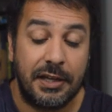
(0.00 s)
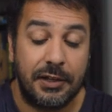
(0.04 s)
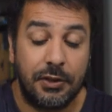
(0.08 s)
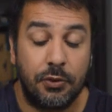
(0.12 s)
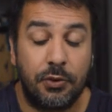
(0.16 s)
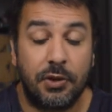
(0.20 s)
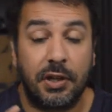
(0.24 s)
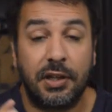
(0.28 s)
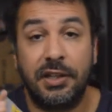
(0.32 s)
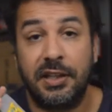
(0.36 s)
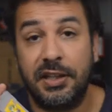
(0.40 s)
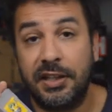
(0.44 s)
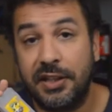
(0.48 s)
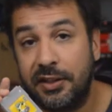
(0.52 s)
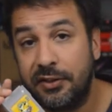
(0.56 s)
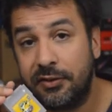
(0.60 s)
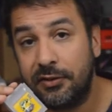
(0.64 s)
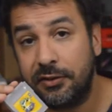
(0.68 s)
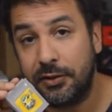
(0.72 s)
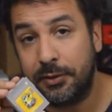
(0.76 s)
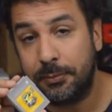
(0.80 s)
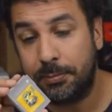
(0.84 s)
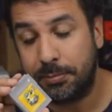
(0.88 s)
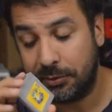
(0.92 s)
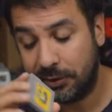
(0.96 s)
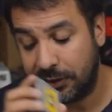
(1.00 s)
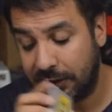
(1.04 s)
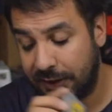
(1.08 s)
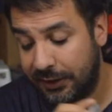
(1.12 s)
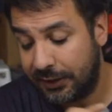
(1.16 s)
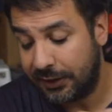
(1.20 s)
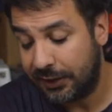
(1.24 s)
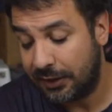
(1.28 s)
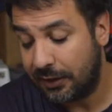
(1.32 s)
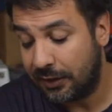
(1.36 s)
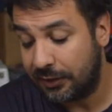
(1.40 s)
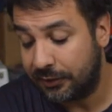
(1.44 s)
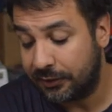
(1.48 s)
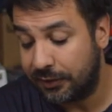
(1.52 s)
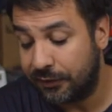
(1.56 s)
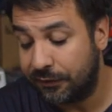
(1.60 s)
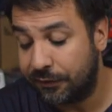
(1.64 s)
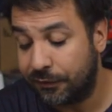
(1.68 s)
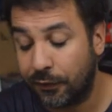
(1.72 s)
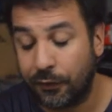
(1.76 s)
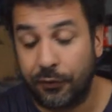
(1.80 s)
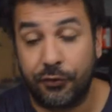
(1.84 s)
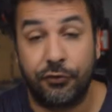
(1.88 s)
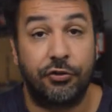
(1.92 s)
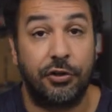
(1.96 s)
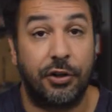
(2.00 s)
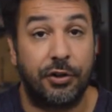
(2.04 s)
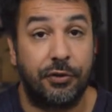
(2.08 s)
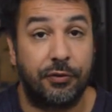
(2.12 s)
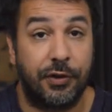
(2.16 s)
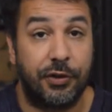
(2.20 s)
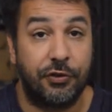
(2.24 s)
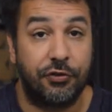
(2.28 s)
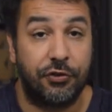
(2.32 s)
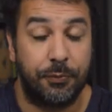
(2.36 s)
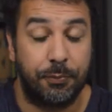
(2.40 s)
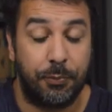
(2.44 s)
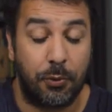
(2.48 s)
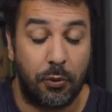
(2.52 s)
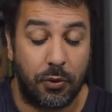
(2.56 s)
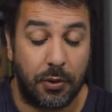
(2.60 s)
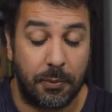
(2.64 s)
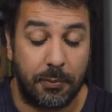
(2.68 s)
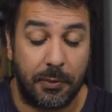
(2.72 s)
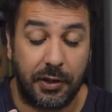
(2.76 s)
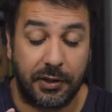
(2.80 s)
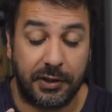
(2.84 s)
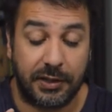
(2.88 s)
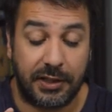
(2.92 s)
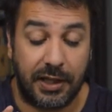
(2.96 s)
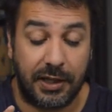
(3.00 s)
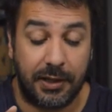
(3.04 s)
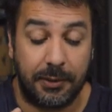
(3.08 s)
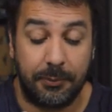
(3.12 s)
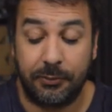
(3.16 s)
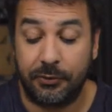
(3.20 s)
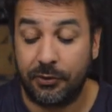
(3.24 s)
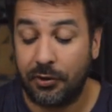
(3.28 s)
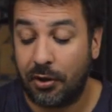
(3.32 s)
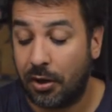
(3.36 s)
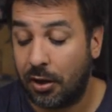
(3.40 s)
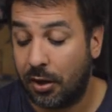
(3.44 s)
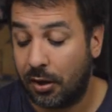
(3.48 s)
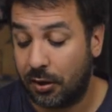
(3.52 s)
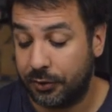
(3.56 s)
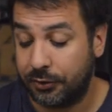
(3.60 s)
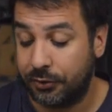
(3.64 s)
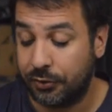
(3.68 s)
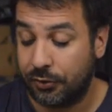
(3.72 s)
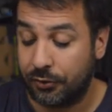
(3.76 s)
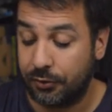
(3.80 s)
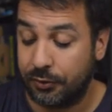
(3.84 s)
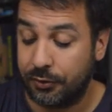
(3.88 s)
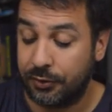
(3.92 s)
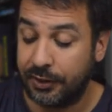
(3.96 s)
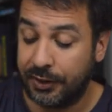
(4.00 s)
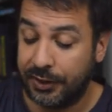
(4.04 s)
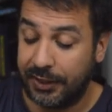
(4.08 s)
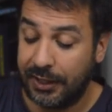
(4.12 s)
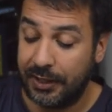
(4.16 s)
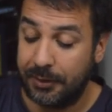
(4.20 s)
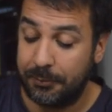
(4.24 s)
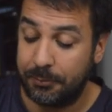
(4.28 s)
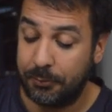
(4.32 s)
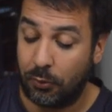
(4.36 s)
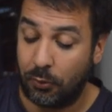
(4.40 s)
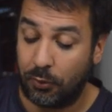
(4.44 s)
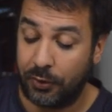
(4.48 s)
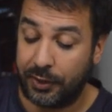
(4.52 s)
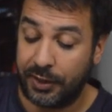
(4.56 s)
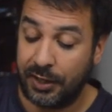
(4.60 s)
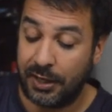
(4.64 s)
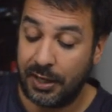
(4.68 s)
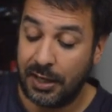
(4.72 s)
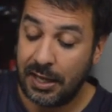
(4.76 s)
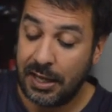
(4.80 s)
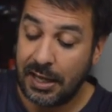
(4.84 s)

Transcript: you can easily play the first generation Pokemon games on your Game Boy.